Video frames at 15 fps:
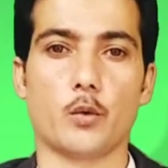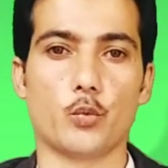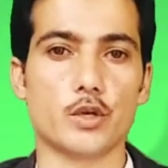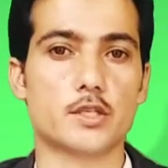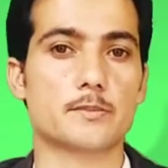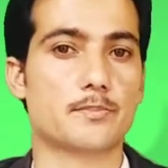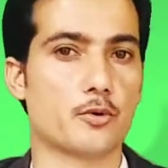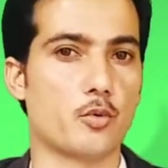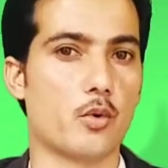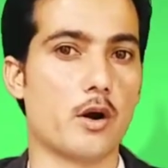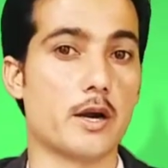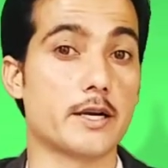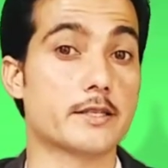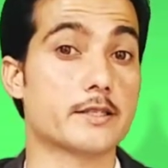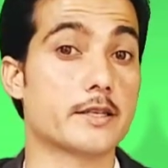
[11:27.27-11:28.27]
which
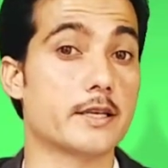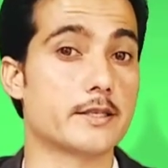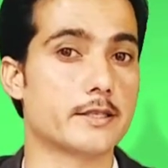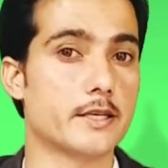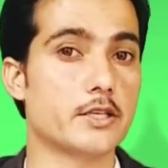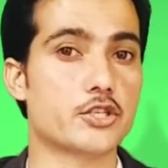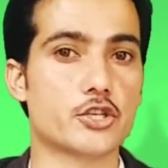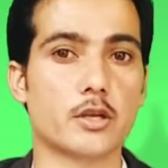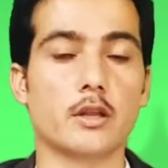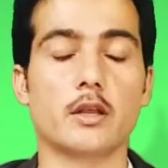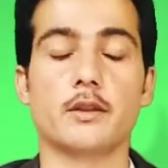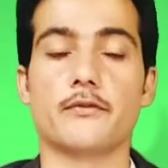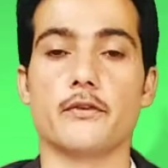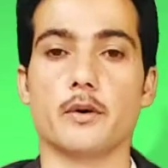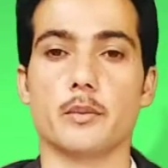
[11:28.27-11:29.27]
provides essential
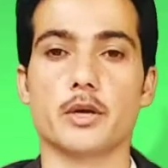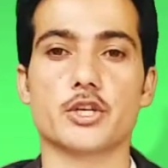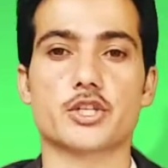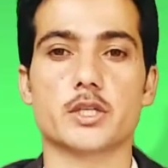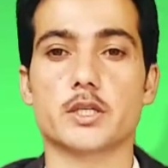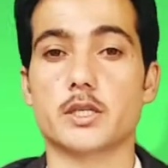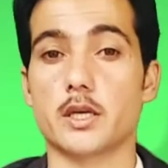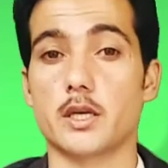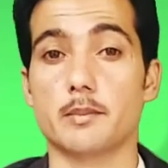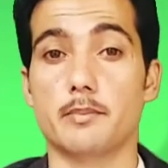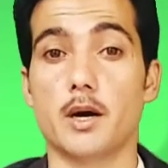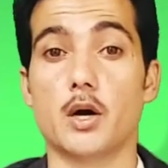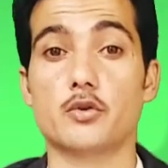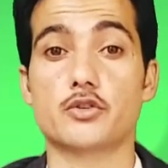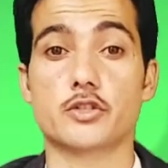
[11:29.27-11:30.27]
information
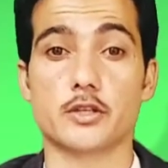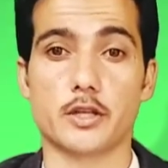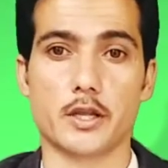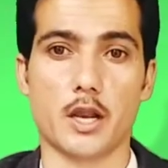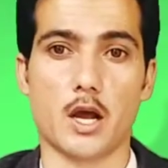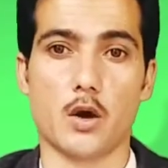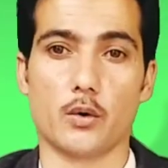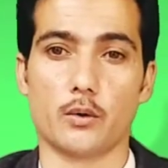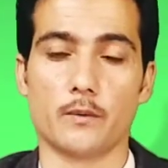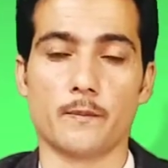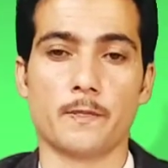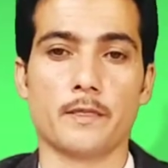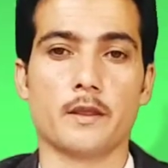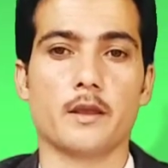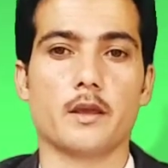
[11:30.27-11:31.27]
about the noun.
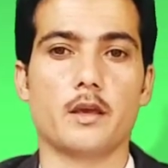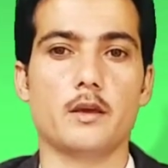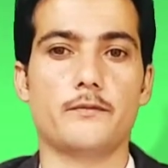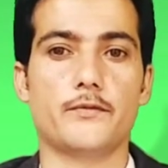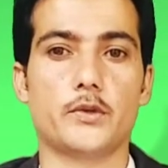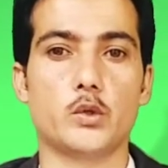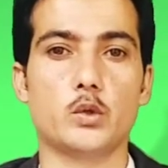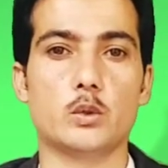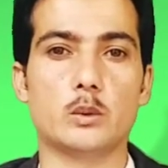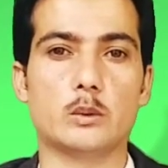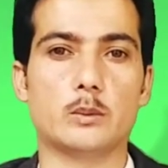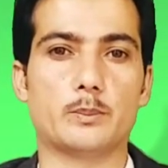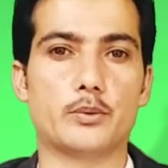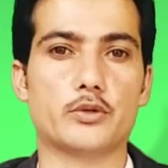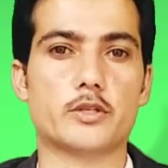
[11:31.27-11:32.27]
If
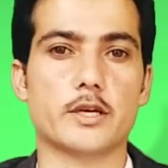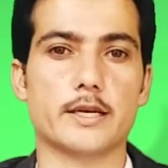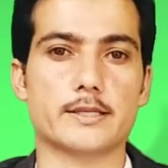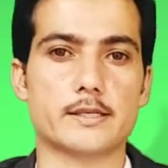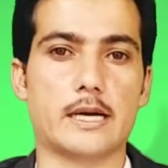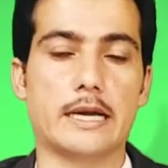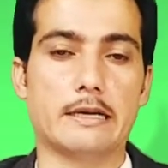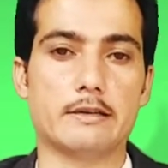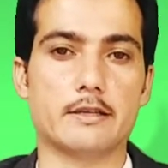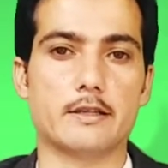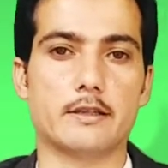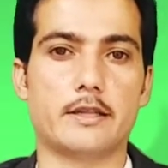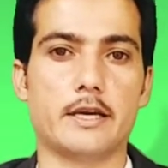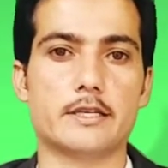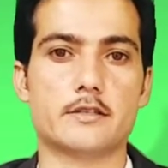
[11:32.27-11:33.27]
you put
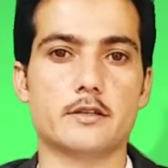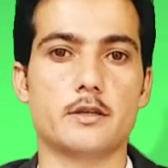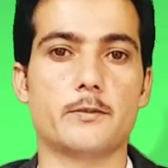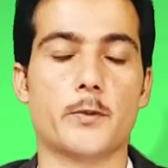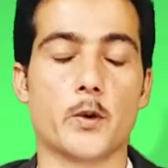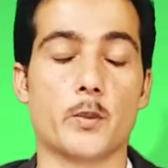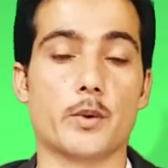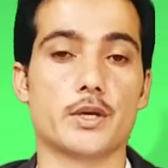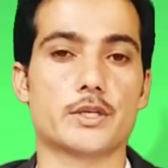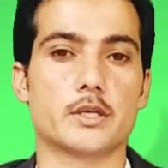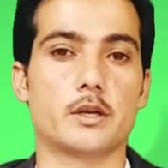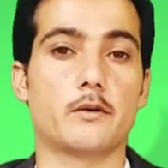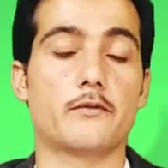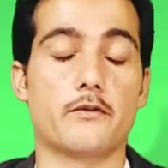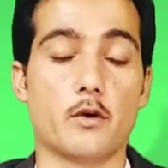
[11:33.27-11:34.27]
aside that
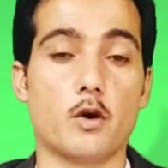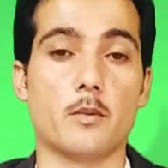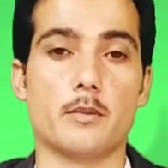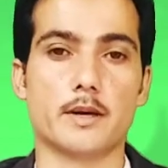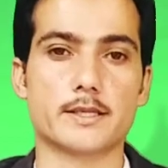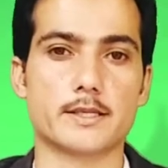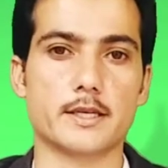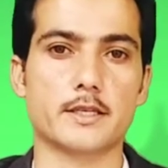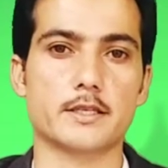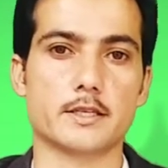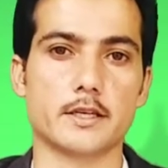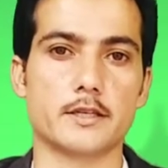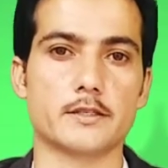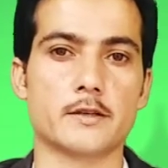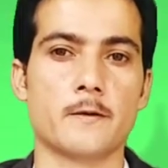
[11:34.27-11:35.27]
information from a
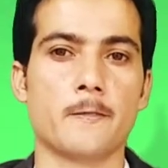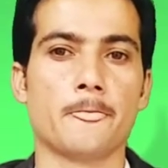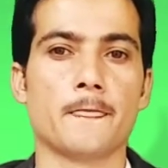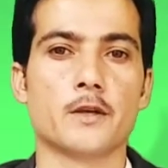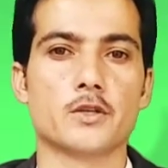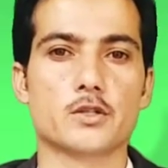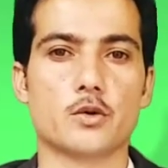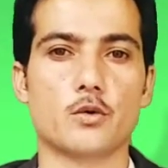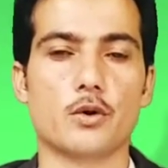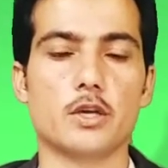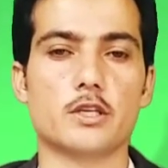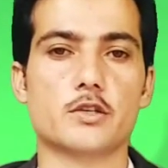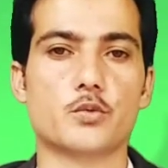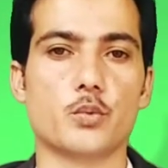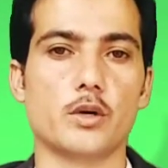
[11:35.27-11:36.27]
sentence, so
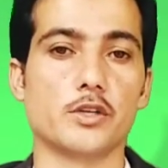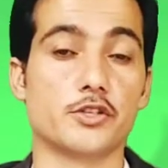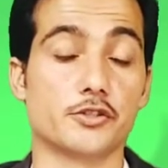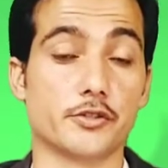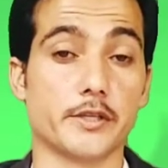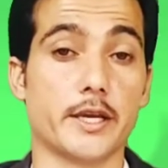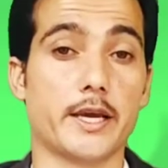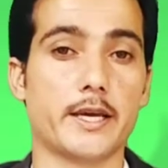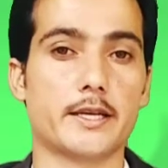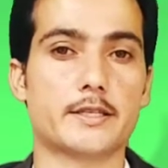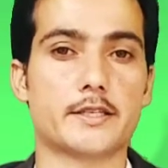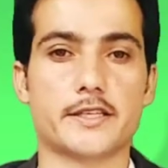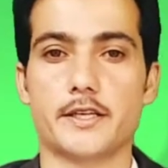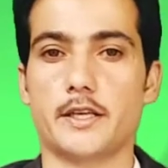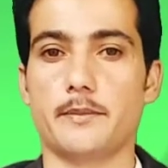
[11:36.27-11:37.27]
it will
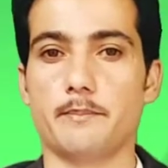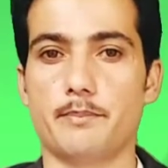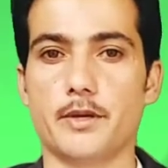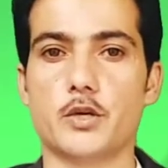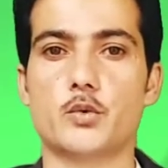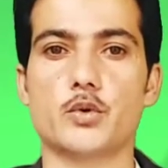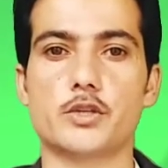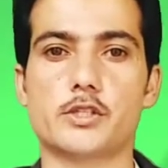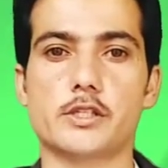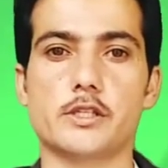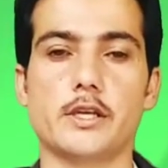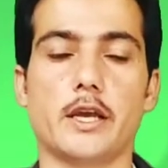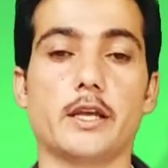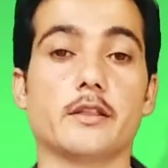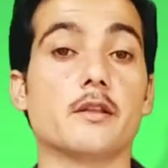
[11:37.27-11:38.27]
create
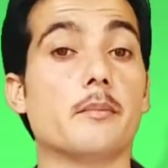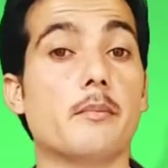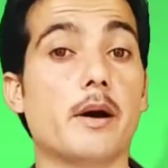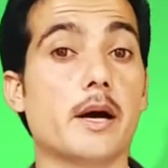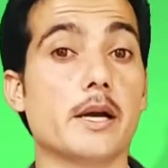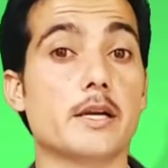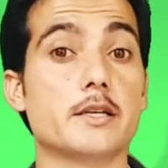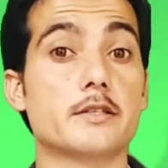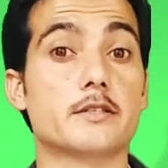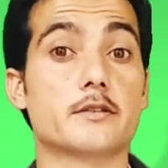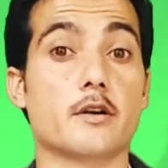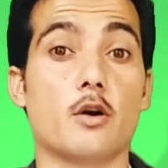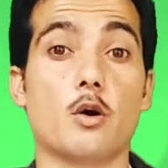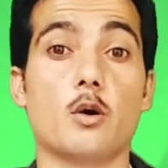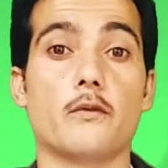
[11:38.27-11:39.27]
ambiguity in the
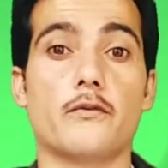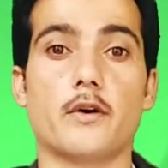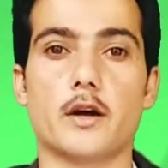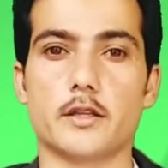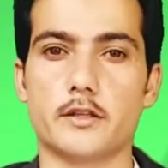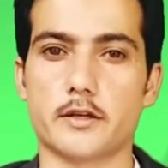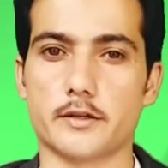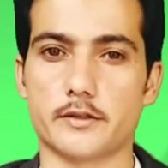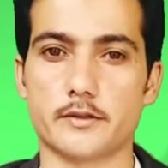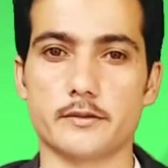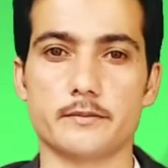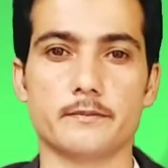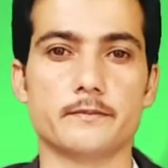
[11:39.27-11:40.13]
minds of others.